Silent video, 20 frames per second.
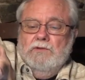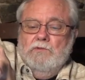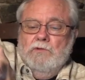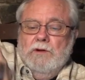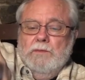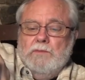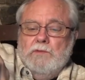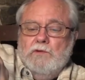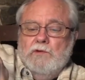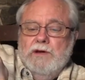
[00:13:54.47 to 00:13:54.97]

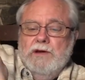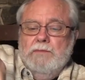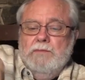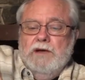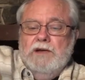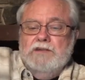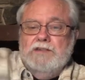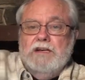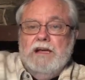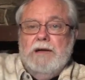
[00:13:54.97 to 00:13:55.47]
whipped cream
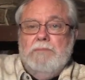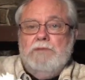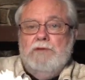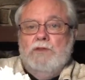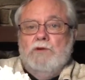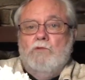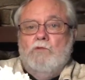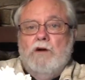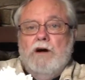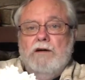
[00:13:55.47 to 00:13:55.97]
on top of
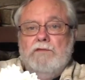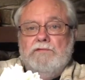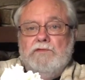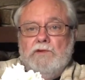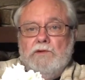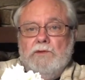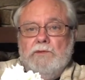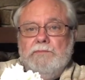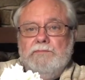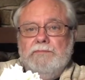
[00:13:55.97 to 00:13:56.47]
the
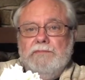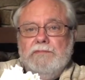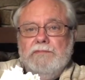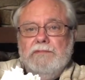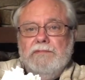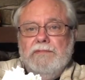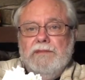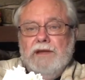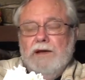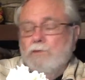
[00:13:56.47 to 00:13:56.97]
waffle.
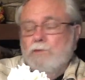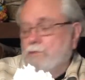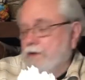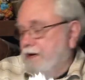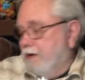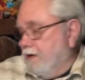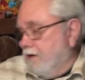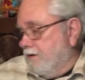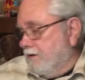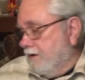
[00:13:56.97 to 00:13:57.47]
And
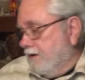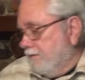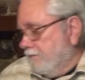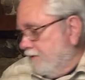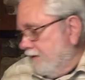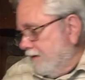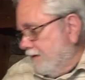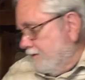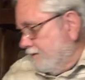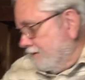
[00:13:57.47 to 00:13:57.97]
Winkie thought,
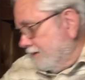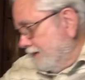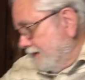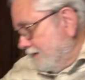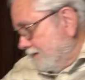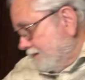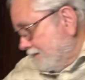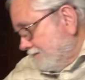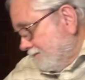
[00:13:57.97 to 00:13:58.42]
wow, that